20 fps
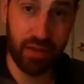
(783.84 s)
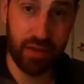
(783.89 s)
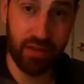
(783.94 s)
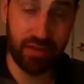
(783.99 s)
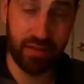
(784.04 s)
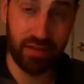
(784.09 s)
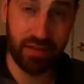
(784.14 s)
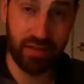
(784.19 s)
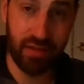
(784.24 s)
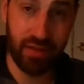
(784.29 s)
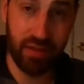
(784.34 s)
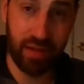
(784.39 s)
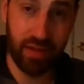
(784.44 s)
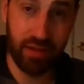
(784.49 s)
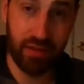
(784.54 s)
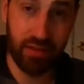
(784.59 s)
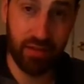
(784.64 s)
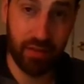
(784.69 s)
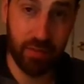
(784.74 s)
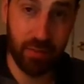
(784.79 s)

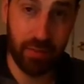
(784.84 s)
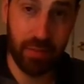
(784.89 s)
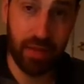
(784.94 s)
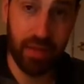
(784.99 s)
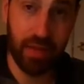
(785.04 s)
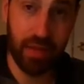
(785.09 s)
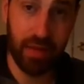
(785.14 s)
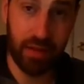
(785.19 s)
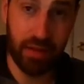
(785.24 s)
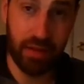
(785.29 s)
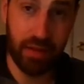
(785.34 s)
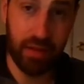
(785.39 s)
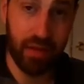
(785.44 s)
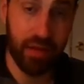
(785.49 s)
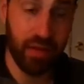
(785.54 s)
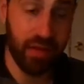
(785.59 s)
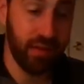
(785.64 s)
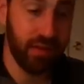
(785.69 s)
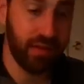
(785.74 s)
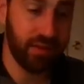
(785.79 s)
designed to be
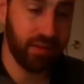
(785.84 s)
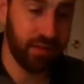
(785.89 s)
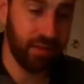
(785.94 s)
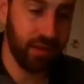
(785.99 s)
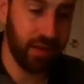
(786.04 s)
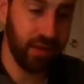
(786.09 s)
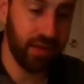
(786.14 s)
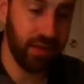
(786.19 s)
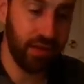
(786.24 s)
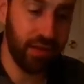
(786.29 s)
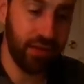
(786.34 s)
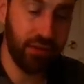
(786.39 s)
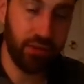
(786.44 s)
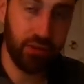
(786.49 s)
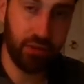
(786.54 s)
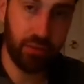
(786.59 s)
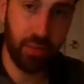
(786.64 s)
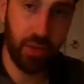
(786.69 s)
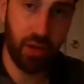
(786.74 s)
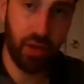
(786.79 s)
slightly
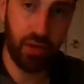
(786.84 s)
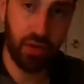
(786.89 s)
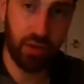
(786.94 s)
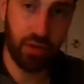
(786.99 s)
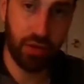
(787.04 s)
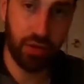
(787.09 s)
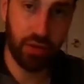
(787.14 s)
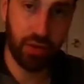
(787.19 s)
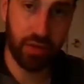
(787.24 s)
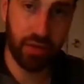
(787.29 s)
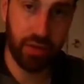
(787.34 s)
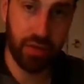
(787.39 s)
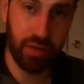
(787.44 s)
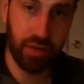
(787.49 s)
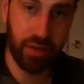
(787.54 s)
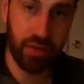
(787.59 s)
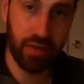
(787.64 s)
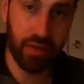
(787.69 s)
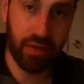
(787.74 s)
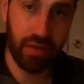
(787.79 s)
smaller
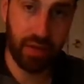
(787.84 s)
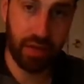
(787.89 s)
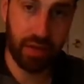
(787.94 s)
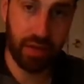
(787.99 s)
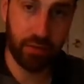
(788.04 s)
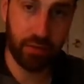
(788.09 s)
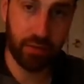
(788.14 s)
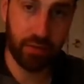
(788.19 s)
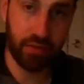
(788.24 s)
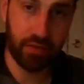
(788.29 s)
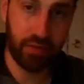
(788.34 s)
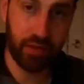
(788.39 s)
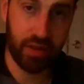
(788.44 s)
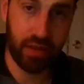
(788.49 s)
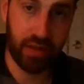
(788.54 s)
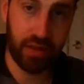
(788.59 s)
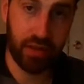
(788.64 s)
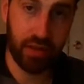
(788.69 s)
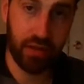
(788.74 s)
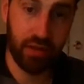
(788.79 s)
than the
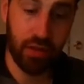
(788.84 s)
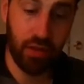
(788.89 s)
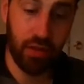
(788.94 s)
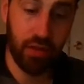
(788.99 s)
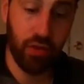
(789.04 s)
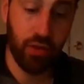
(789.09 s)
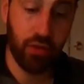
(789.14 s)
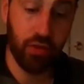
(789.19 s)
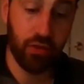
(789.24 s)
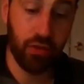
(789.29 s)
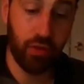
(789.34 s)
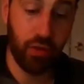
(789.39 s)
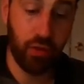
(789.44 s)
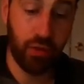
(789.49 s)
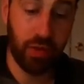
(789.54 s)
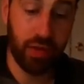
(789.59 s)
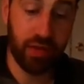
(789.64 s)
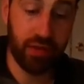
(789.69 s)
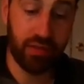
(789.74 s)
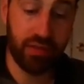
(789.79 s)
outside. So
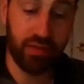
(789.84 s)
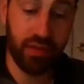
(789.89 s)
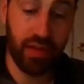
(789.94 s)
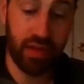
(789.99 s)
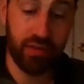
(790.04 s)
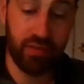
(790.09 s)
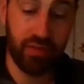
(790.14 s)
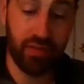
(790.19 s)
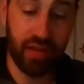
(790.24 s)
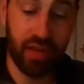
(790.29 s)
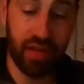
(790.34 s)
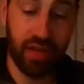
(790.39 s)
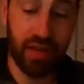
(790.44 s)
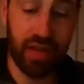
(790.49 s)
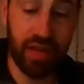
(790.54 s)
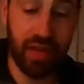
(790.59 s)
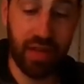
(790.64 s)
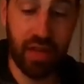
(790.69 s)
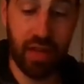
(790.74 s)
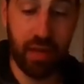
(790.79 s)
instead of
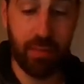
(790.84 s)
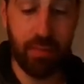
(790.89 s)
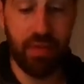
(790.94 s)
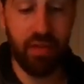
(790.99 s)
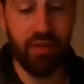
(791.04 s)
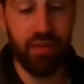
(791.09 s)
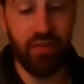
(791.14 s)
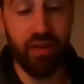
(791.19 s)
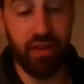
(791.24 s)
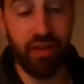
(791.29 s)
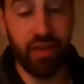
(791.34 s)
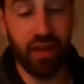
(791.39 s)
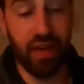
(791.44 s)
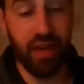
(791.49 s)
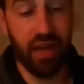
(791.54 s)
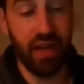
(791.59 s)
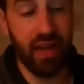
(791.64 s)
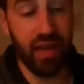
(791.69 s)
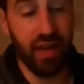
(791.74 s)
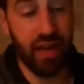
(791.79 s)
lining up the very
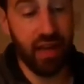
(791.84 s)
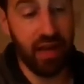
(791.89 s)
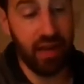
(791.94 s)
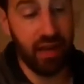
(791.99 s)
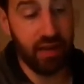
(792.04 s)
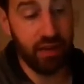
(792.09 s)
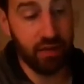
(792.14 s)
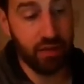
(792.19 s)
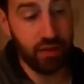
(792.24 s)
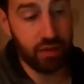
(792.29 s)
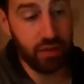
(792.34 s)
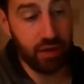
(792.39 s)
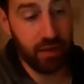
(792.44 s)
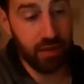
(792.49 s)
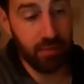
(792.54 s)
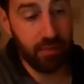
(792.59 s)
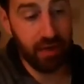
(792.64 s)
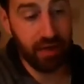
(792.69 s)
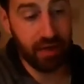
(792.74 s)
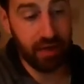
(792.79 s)
edge and
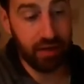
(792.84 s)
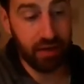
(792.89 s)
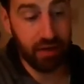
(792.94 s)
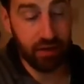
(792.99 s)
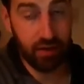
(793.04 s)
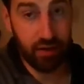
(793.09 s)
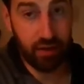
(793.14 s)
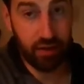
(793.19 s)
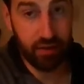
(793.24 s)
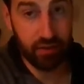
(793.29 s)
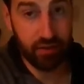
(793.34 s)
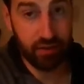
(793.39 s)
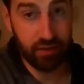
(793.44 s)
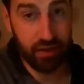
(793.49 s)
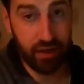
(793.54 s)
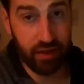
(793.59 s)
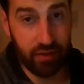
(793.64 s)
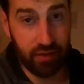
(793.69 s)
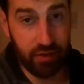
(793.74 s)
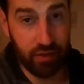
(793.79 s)
making it off
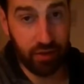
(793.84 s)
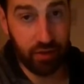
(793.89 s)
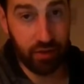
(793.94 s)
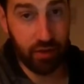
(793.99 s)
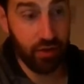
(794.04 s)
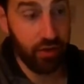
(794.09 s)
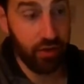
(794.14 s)
center,